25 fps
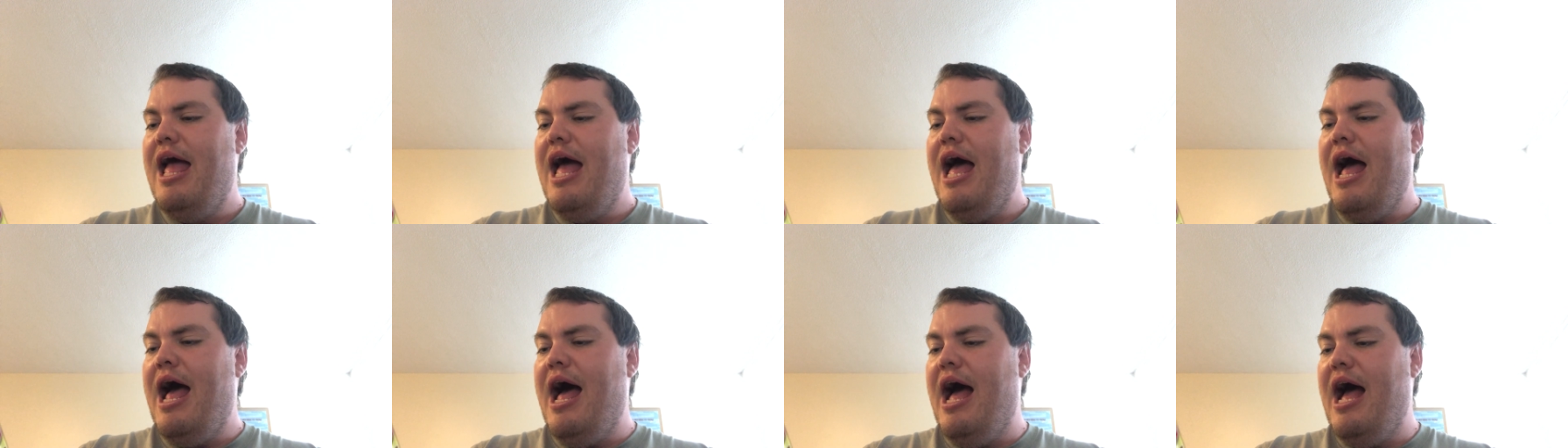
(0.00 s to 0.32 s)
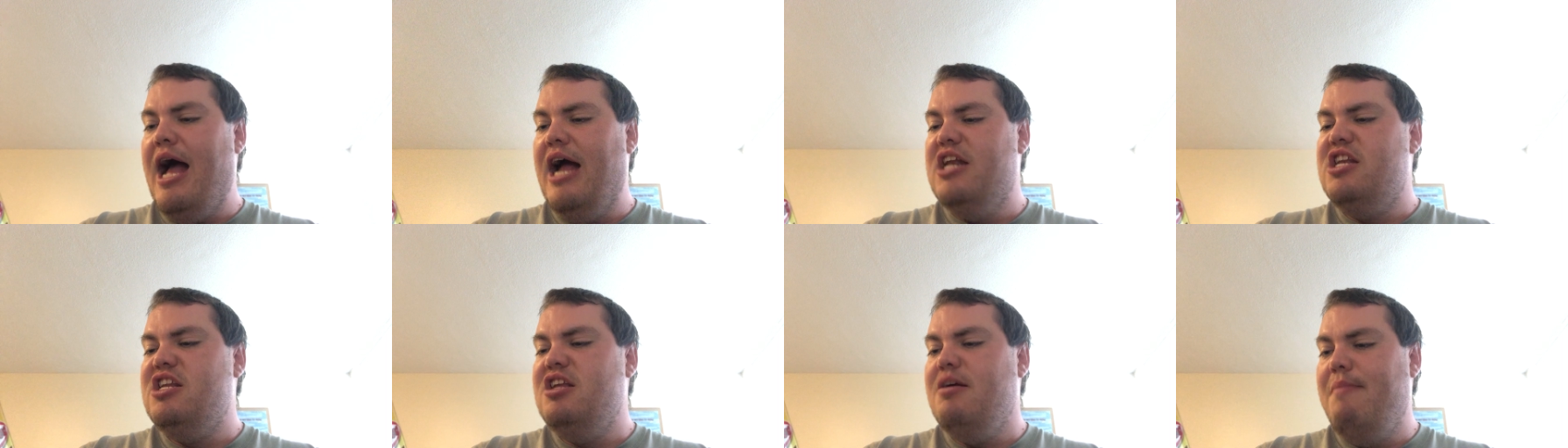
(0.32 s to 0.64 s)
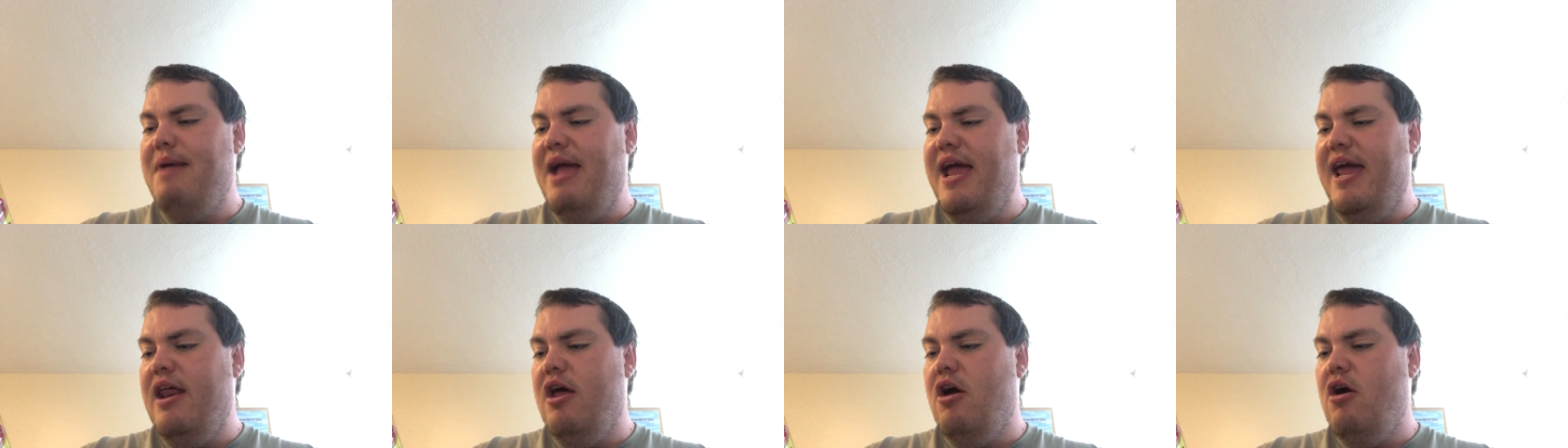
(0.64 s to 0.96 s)
uh,
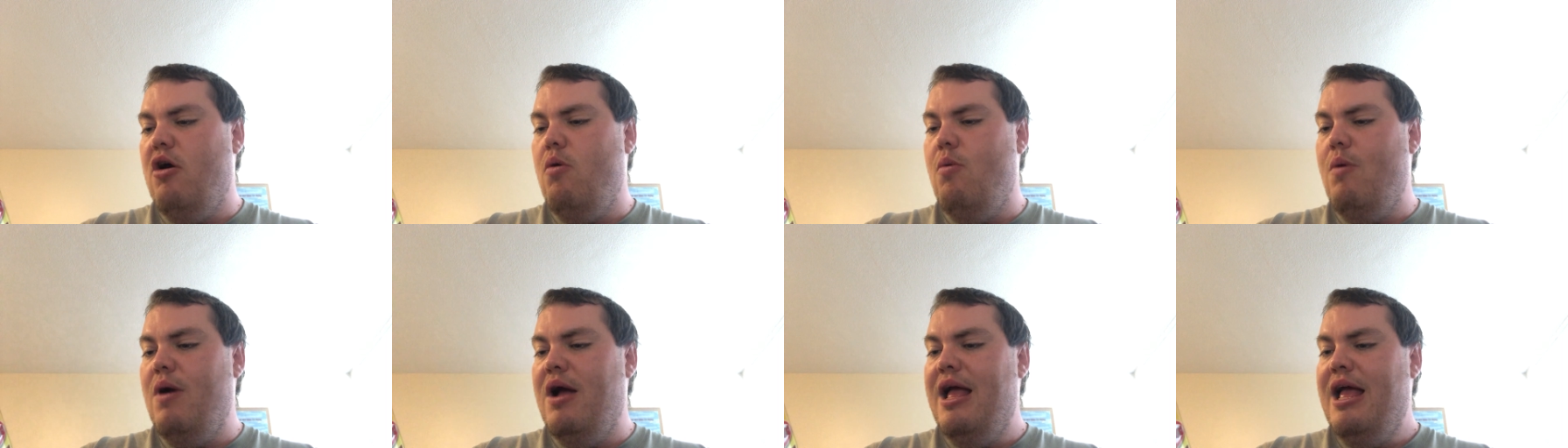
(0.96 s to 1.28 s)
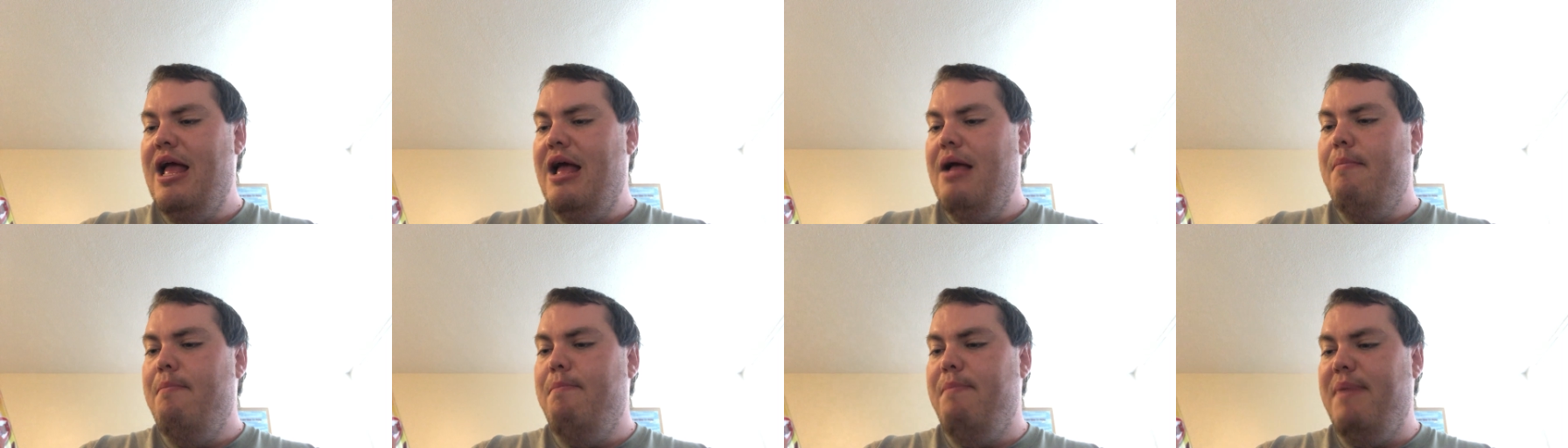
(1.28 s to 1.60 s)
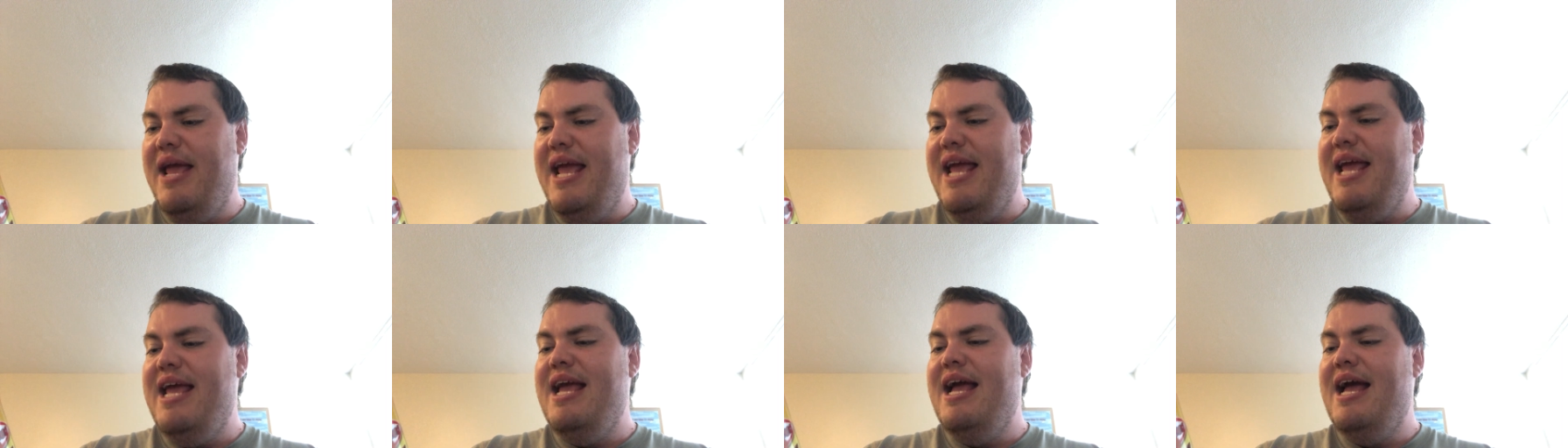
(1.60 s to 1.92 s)
tomato,
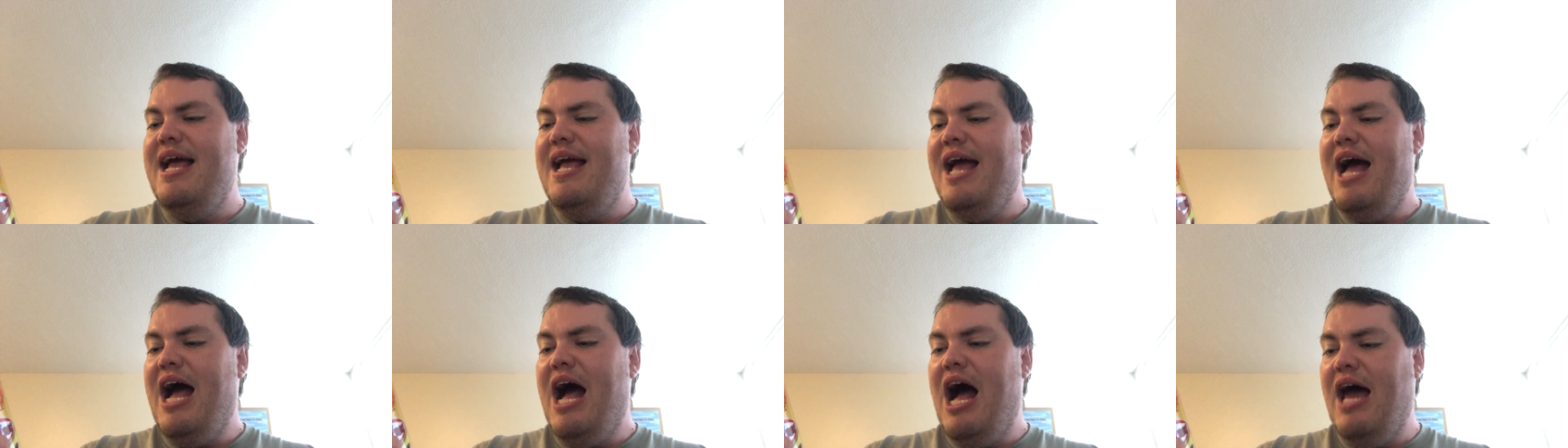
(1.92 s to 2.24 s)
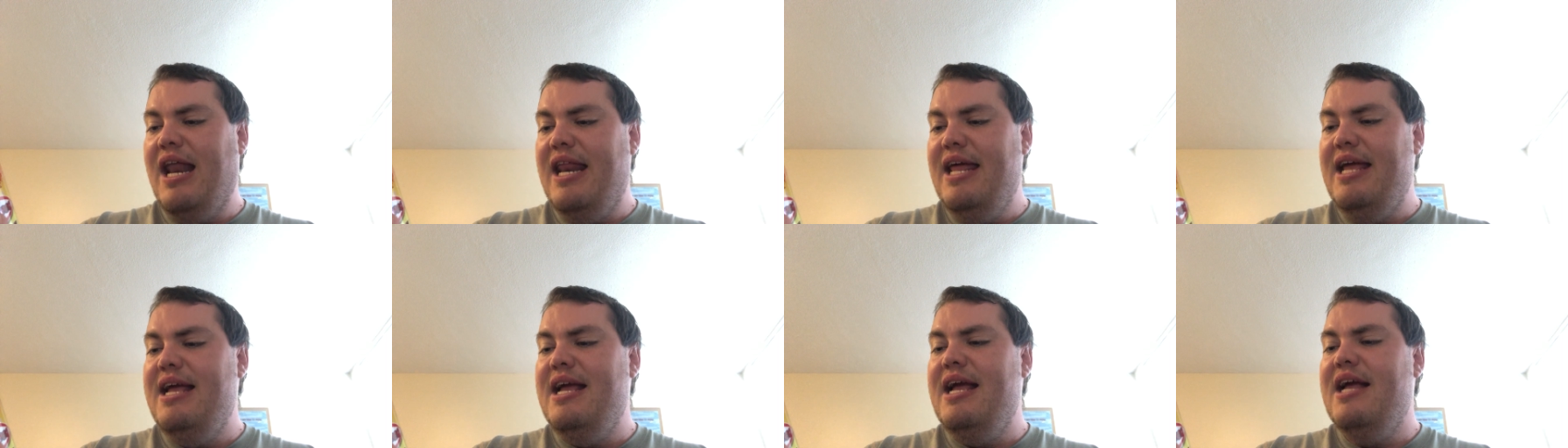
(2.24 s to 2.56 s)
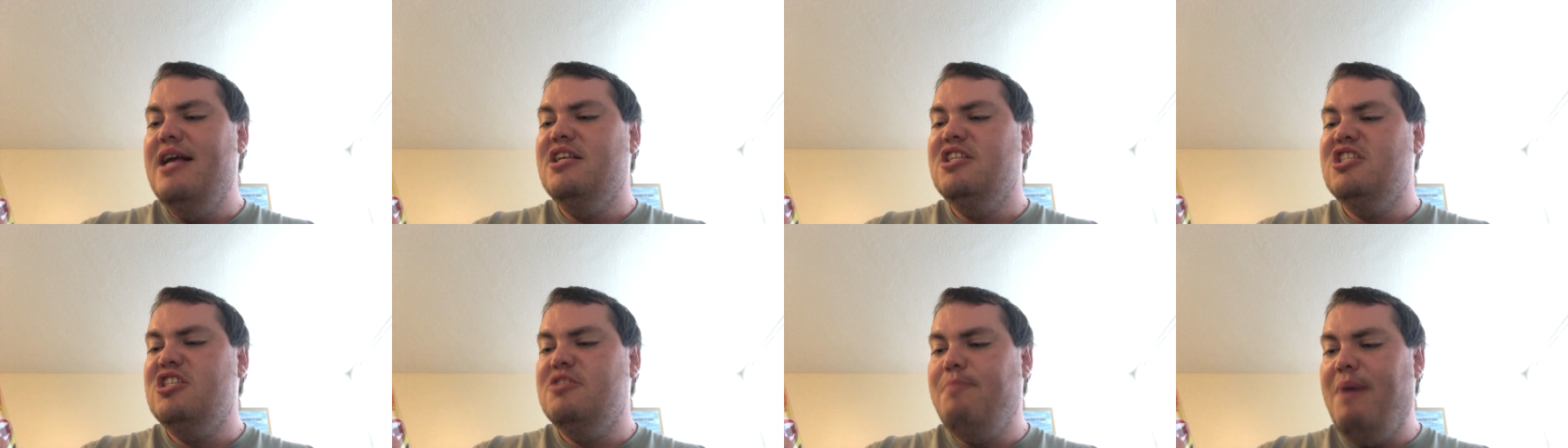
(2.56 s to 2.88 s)
bee
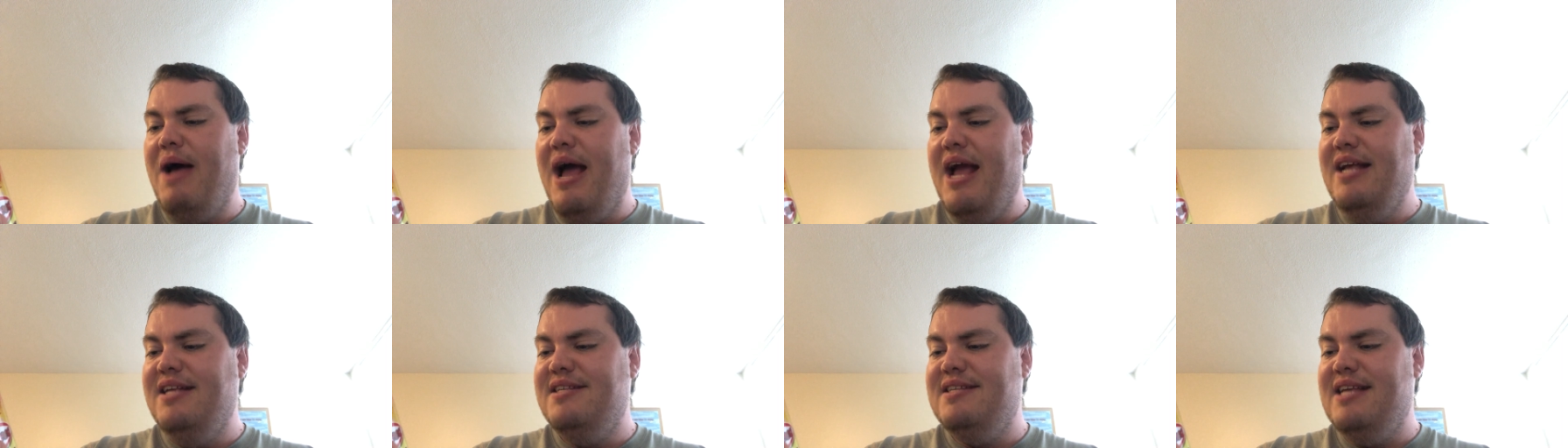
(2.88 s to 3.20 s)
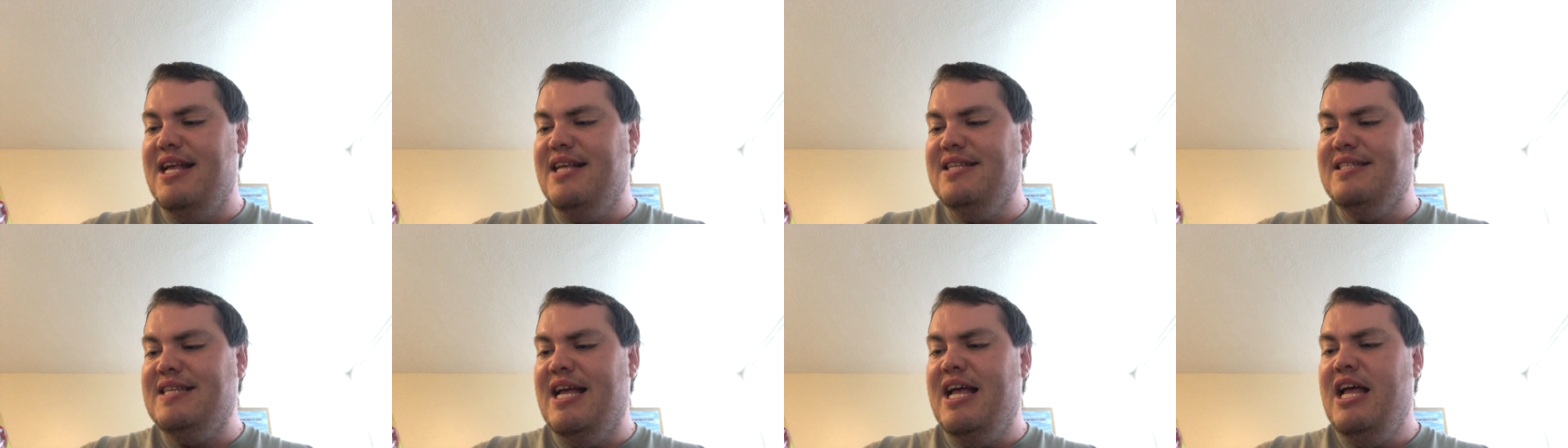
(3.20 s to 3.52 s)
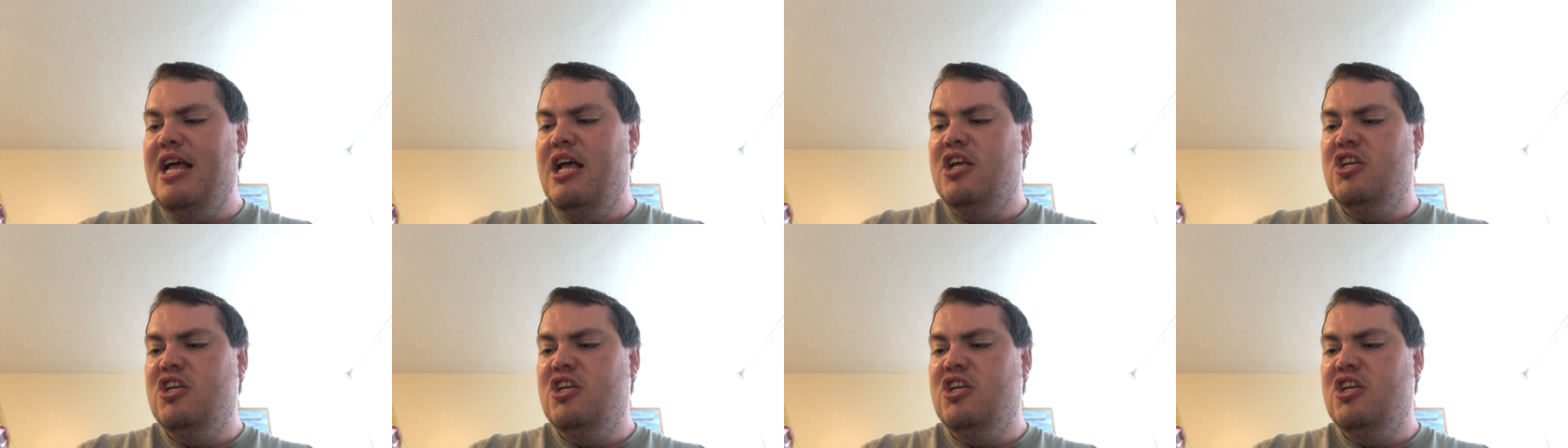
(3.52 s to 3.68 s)
honey spices.